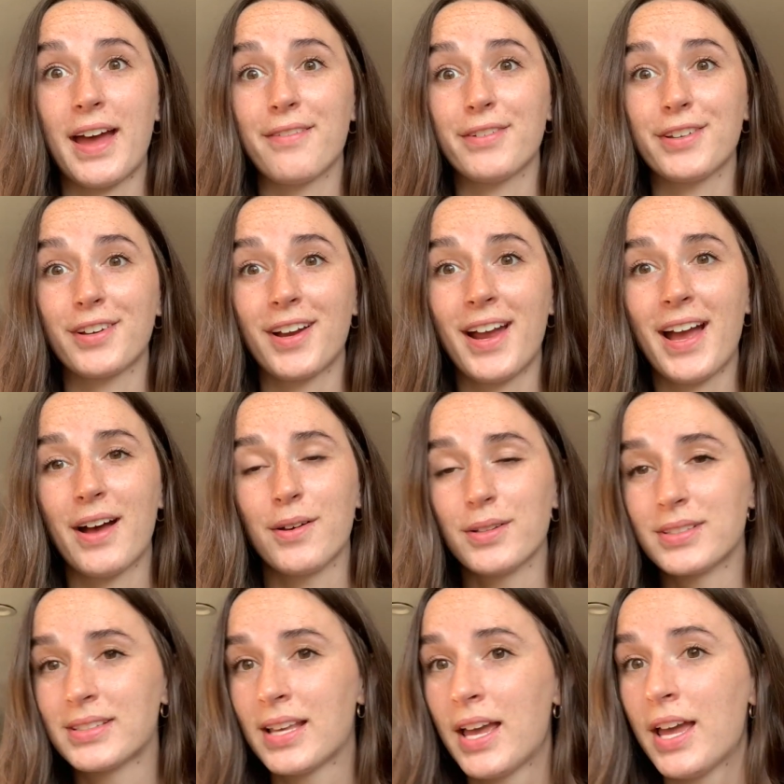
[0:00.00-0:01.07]
in your
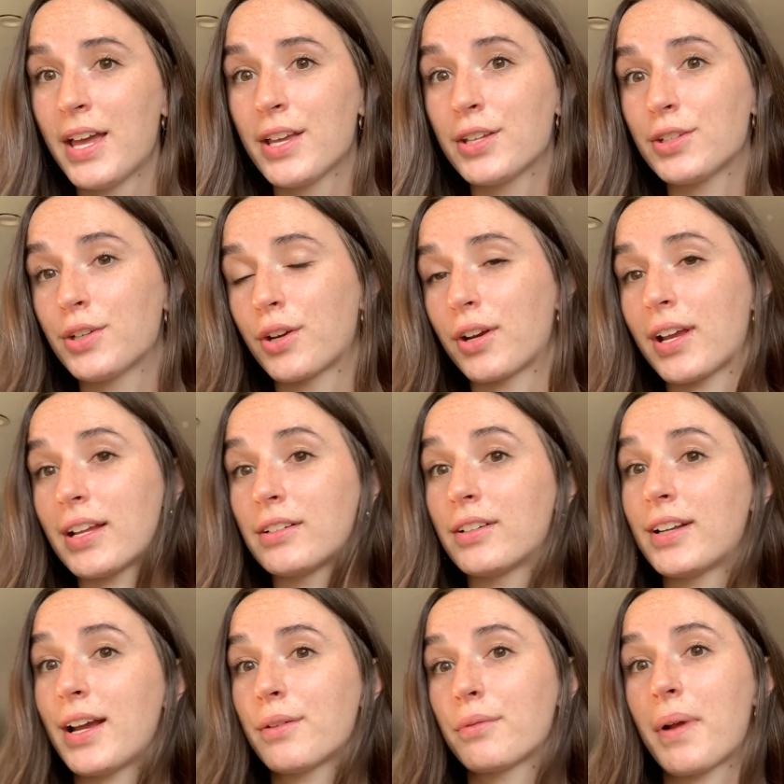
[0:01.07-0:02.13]
house? Your
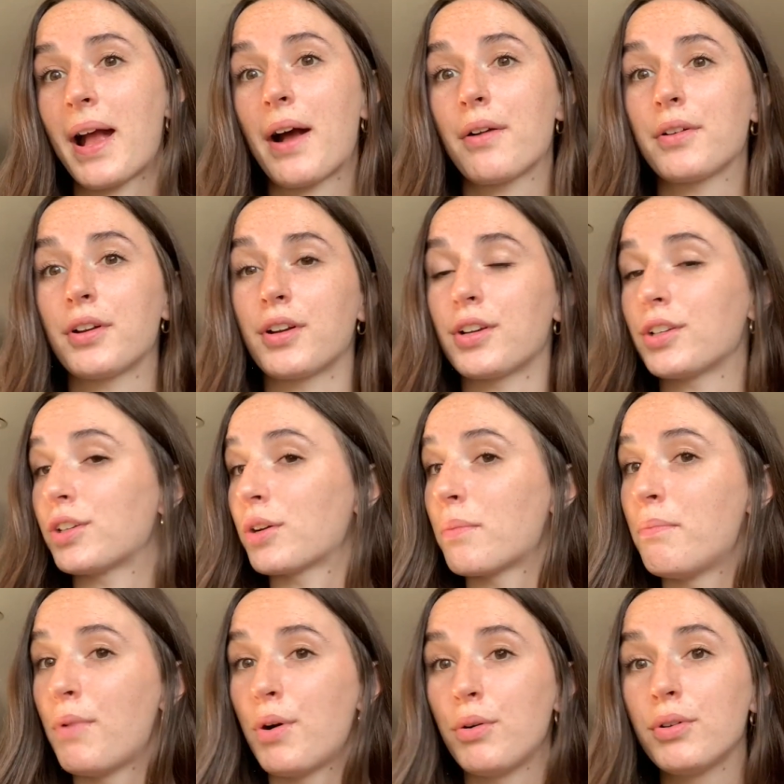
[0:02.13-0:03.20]
internet router, your
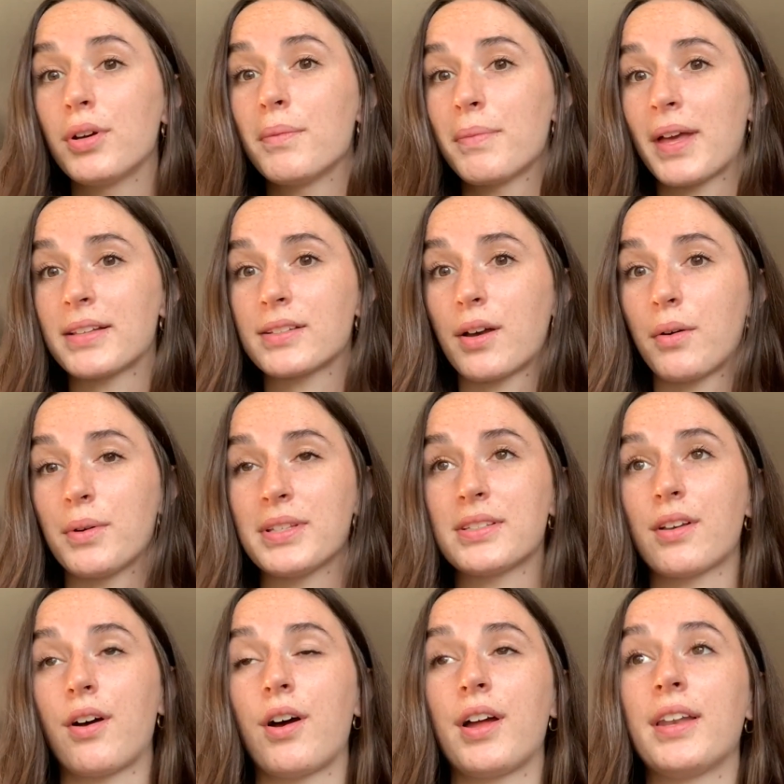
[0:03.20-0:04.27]
modem that's always
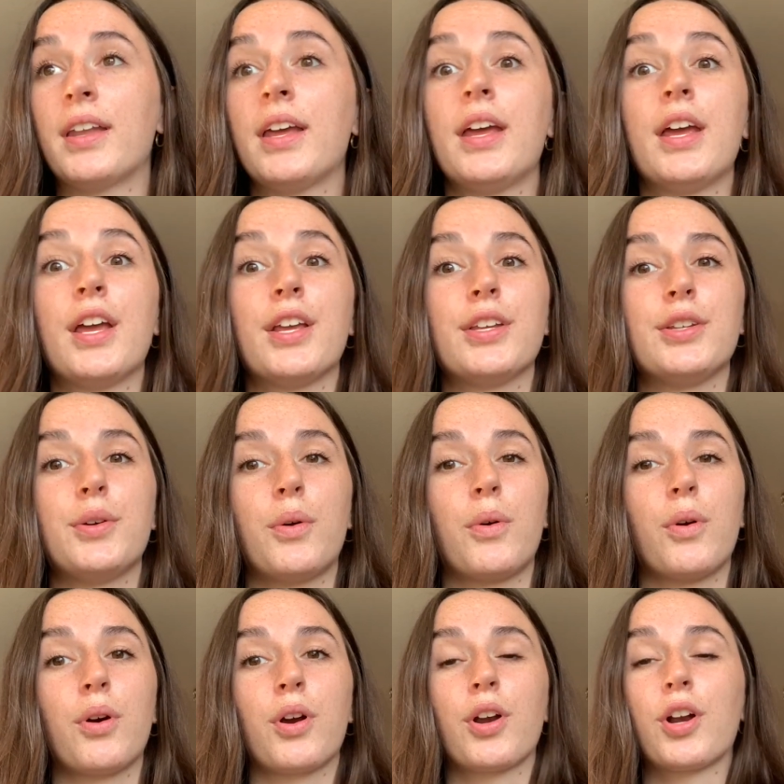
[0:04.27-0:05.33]
on,
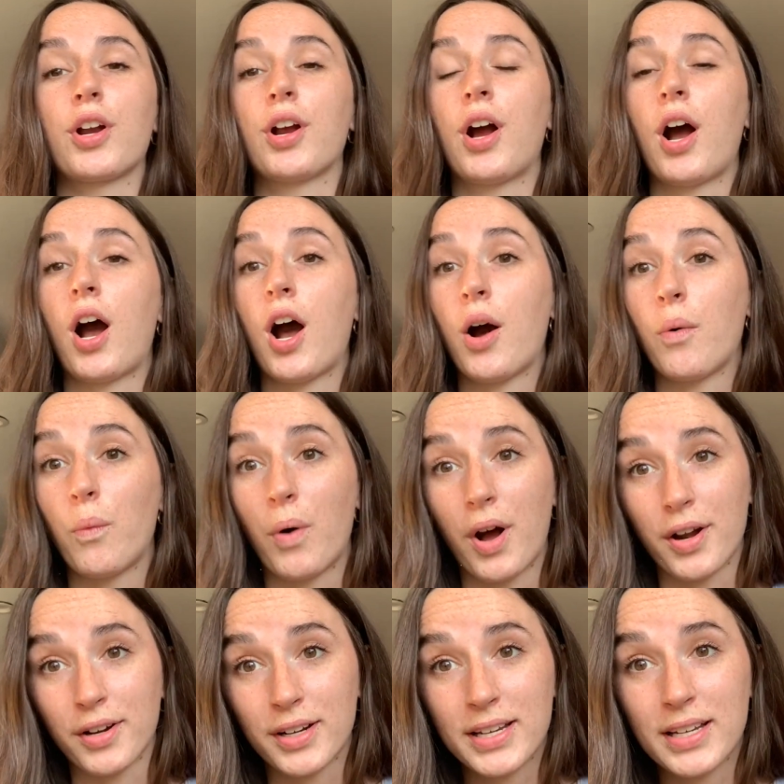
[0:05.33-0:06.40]
your hot
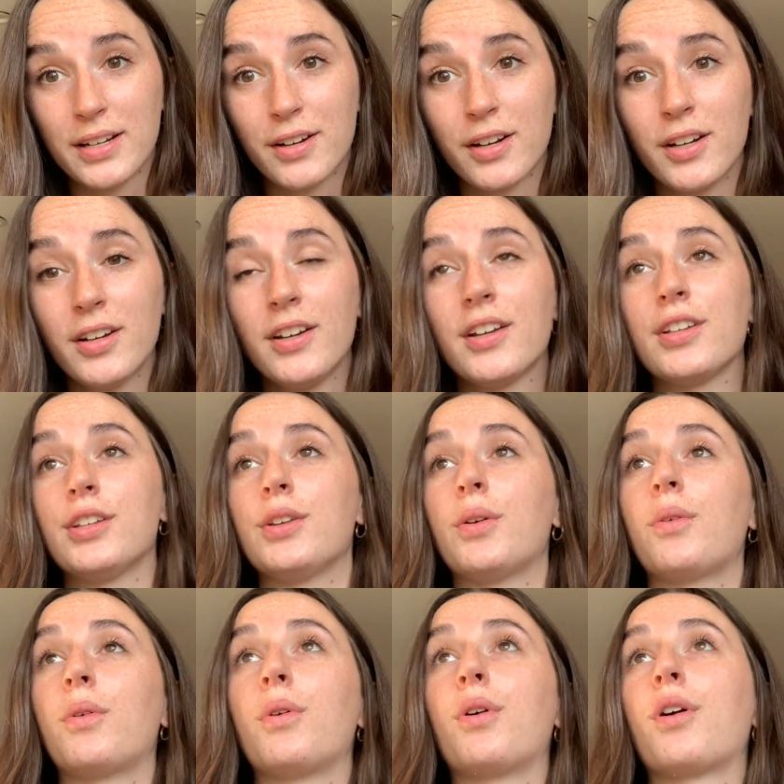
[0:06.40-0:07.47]
water heater, if
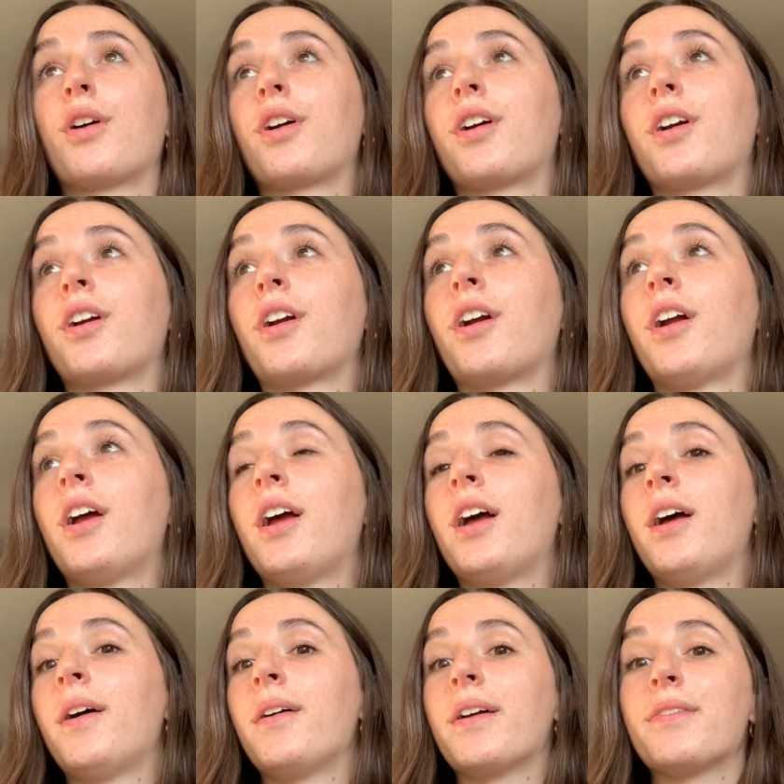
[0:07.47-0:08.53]

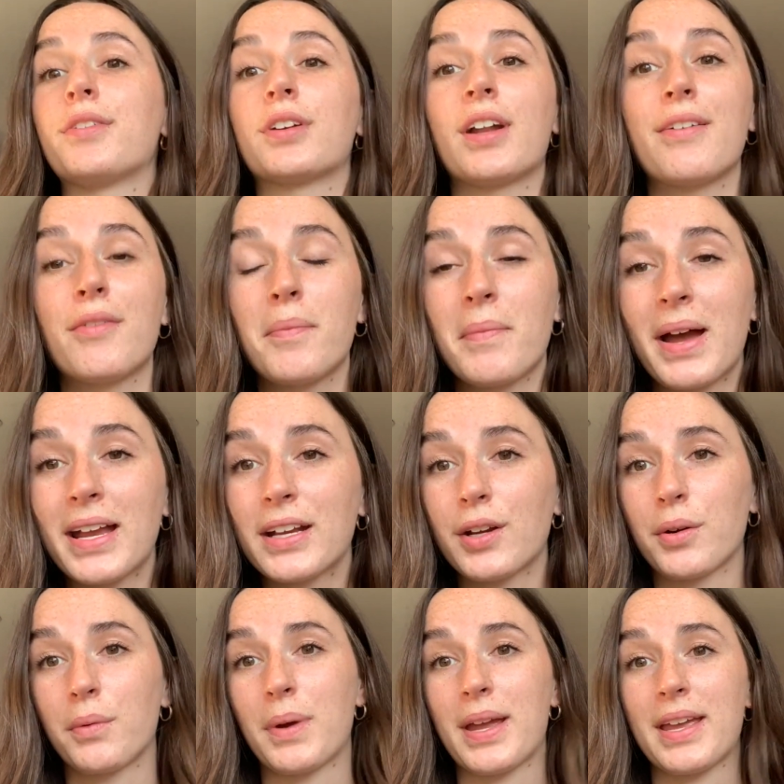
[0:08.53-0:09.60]
you're gonna have a
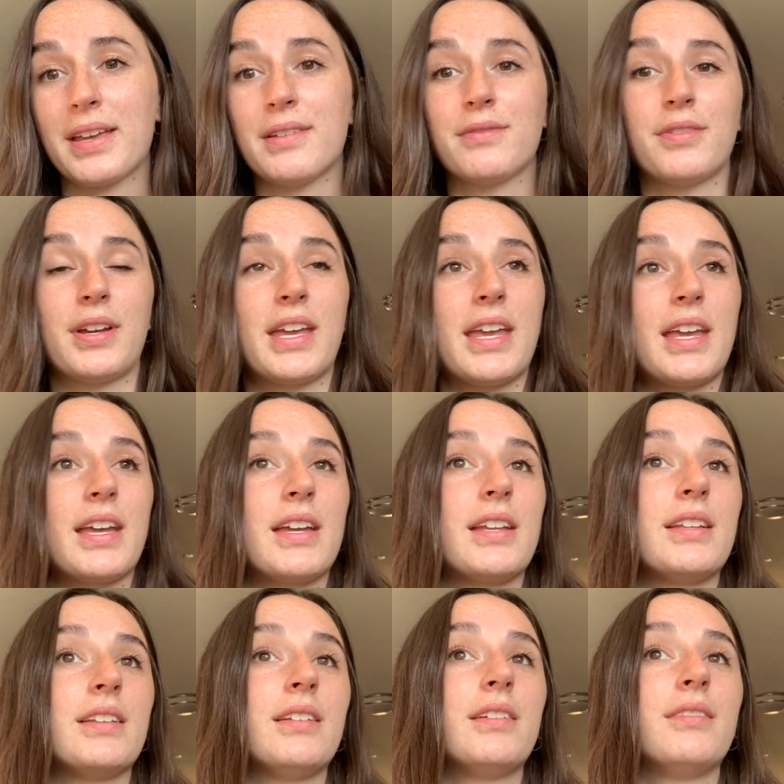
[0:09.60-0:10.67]
microwave and